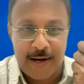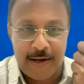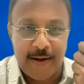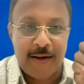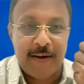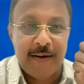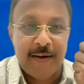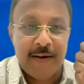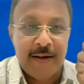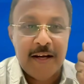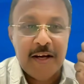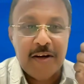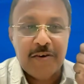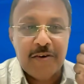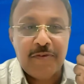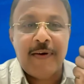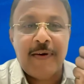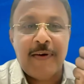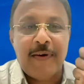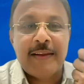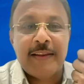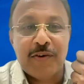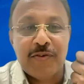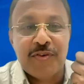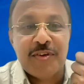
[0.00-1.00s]
I have done
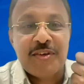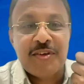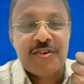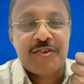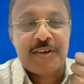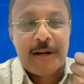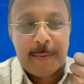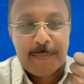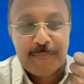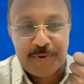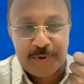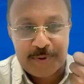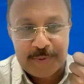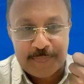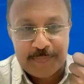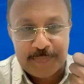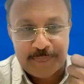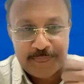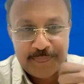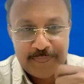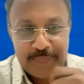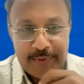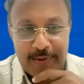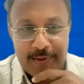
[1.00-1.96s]
5,000 steps.